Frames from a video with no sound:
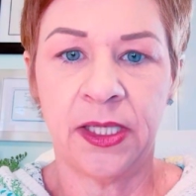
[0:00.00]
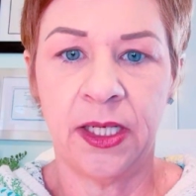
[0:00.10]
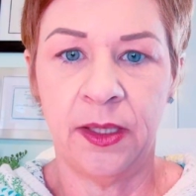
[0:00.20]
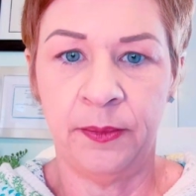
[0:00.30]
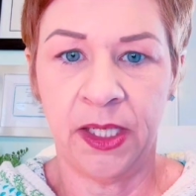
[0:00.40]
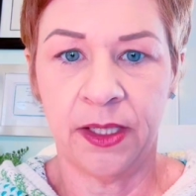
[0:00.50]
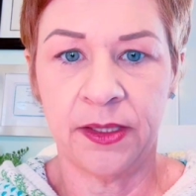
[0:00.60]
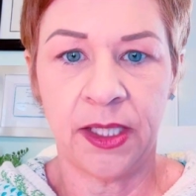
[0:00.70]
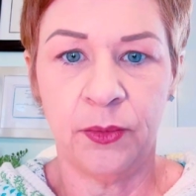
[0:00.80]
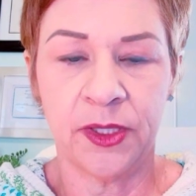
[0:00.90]
to him
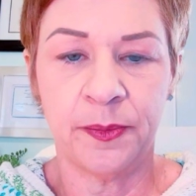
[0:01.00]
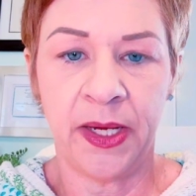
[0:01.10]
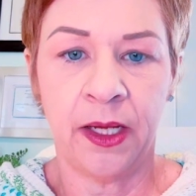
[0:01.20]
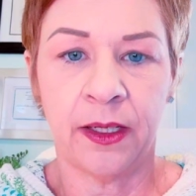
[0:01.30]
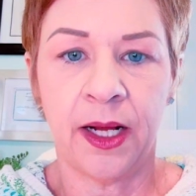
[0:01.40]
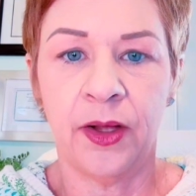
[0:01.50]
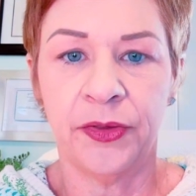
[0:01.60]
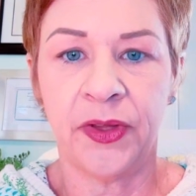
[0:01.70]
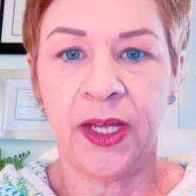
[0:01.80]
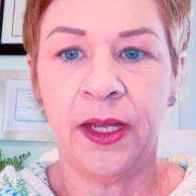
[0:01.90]
because he was being
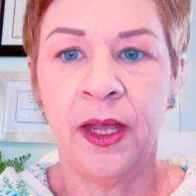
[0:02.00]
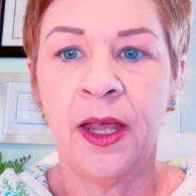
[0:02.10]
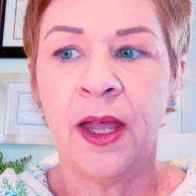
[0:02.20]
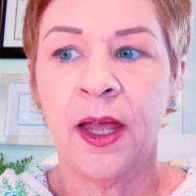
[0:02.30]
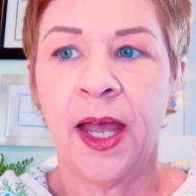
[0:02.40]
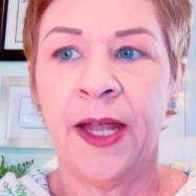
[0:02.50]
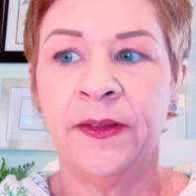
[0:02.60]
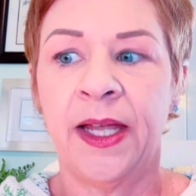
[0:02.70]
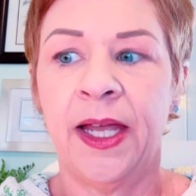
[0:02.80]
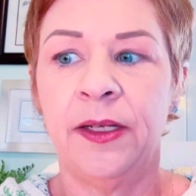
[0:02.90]
unhealthy,
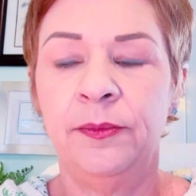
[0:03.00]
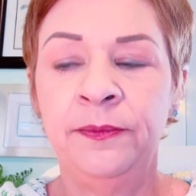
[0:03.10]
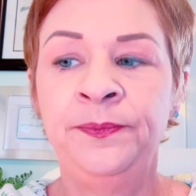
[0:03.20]
and that